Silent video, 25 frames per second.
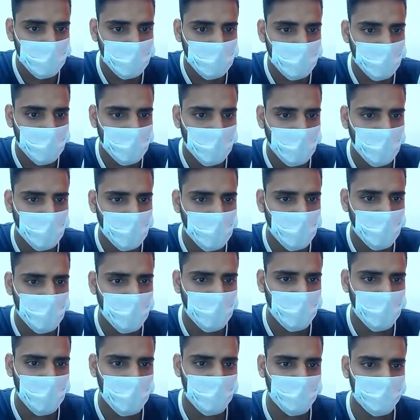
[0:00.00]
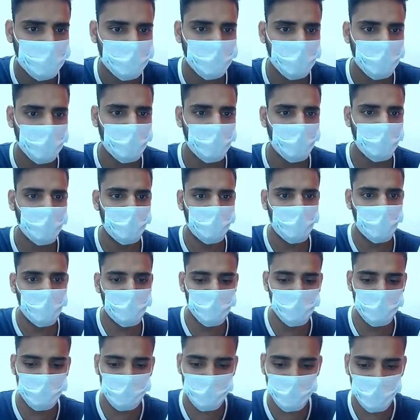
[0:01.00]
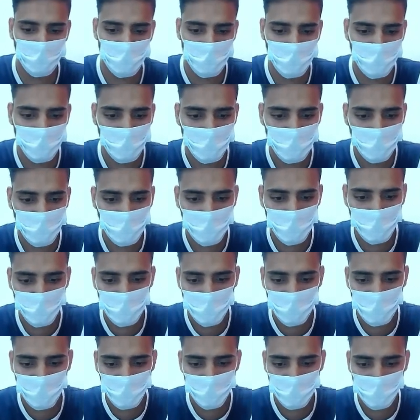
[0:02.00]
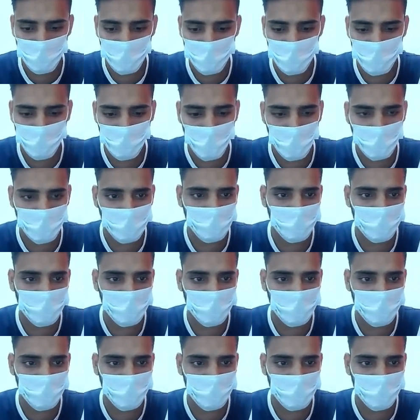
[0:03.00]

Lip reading: Okay, the name I missed. Pull back.